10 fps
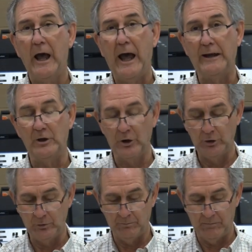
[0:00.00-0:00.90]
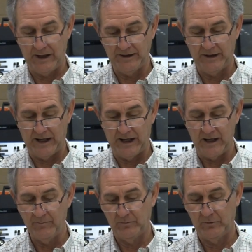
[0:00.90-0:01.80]
At noon
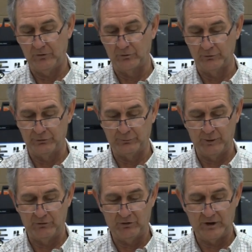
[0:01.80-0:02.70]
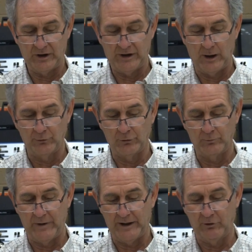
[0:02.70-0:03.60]
Monday, the Sulphur Springs City Council
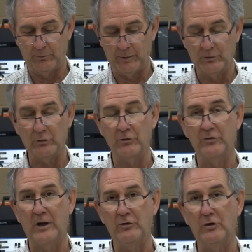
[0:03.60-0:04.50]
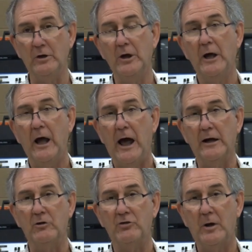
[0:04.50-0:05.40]
met in special session
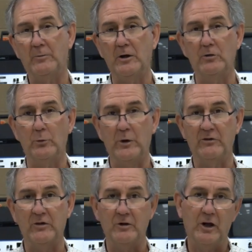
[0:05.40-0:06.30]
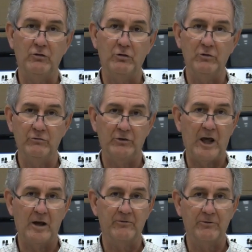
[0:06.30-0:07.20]
and accepted the resignation of
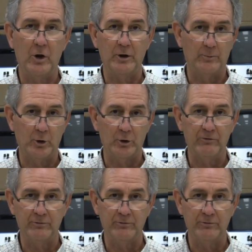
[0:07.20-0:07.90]
Dan Froneberger